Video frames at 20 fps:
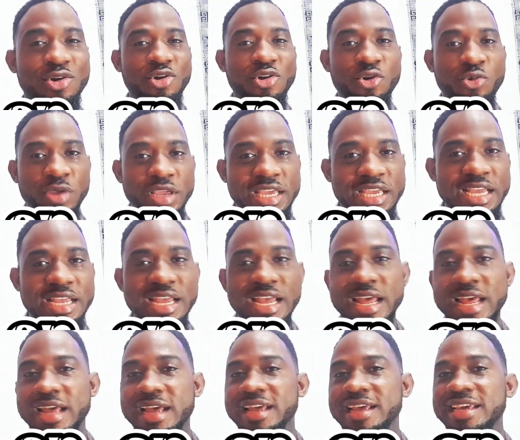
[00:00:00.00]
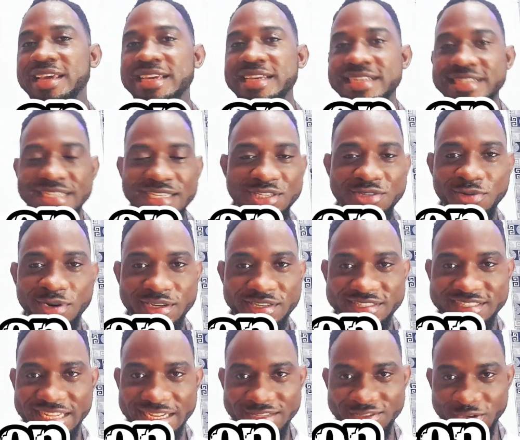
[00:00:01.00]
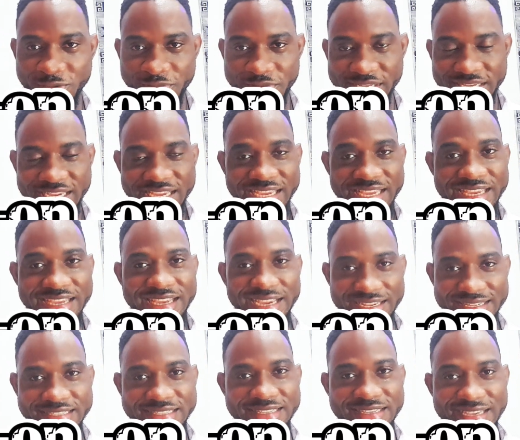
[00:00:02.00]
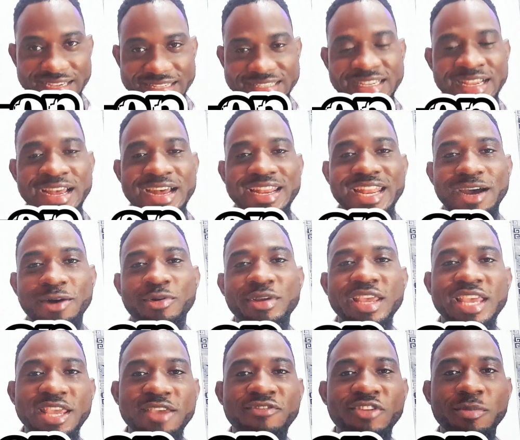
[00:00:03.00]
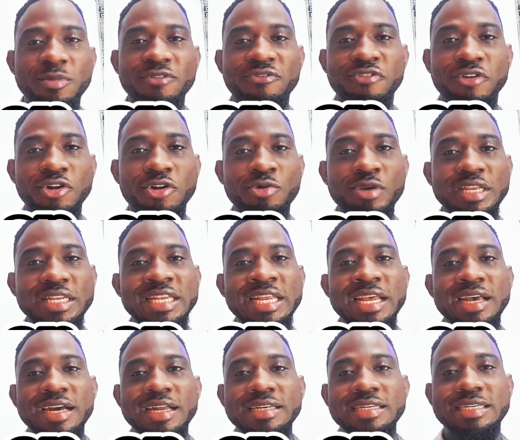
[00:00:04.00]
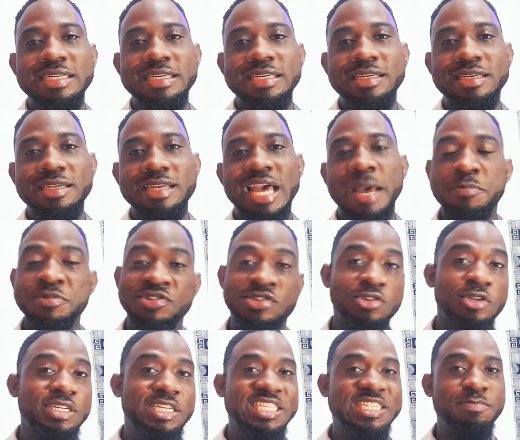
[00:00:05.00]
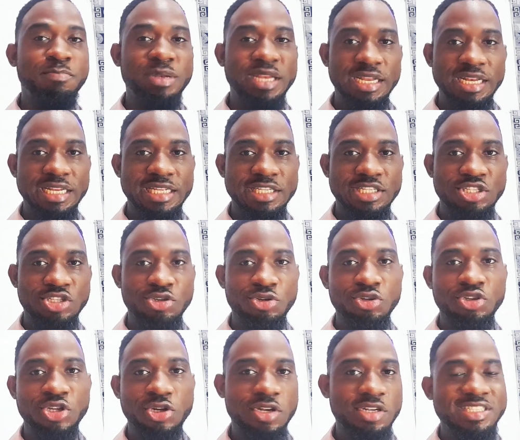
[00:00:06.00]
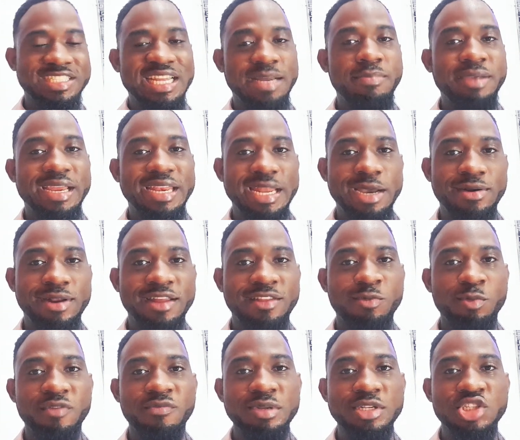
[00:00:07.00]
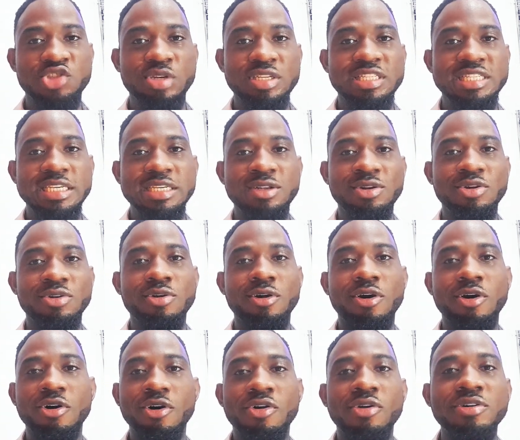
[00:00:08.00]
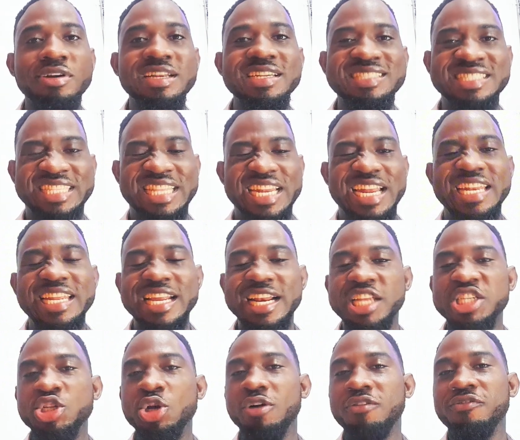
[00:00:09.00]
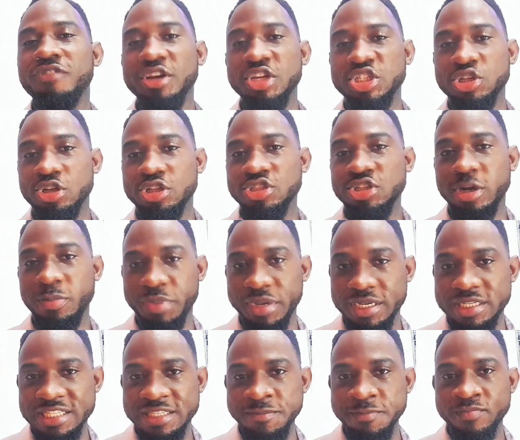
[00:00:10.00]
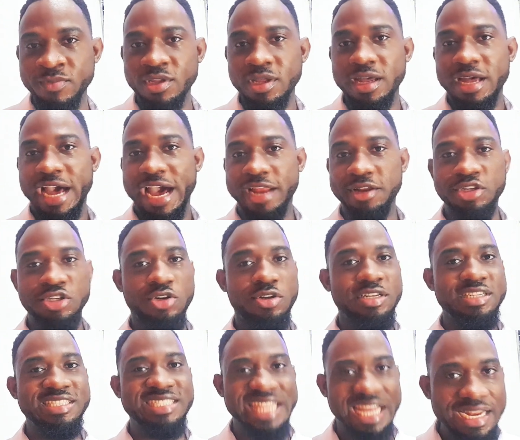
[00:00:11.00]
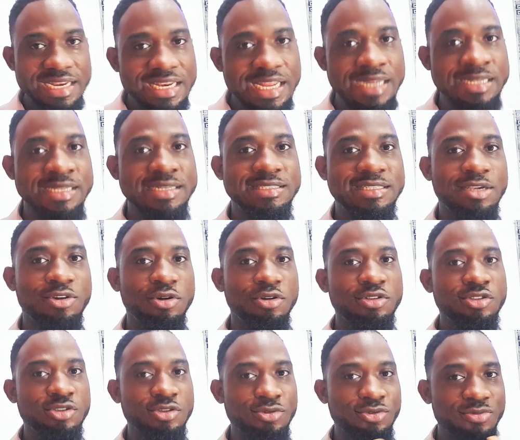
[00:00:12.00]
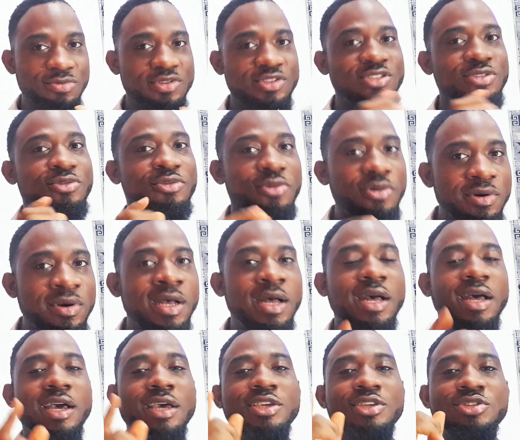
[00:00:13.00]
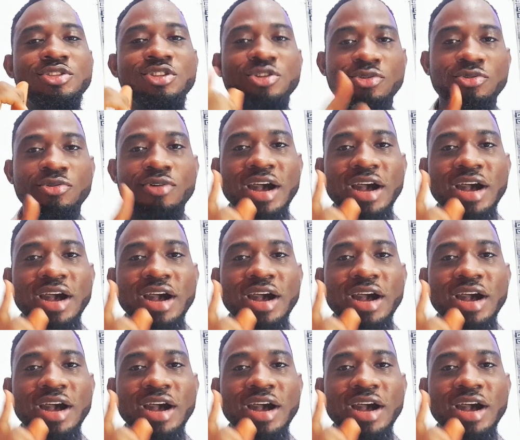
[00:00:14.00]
quick, easy to understand topic. Yes. Now, if you've been following the episode on this playlist, you should understand by now that we've been treating all the standard English convention topics. And you should understand that it is a continuum. So you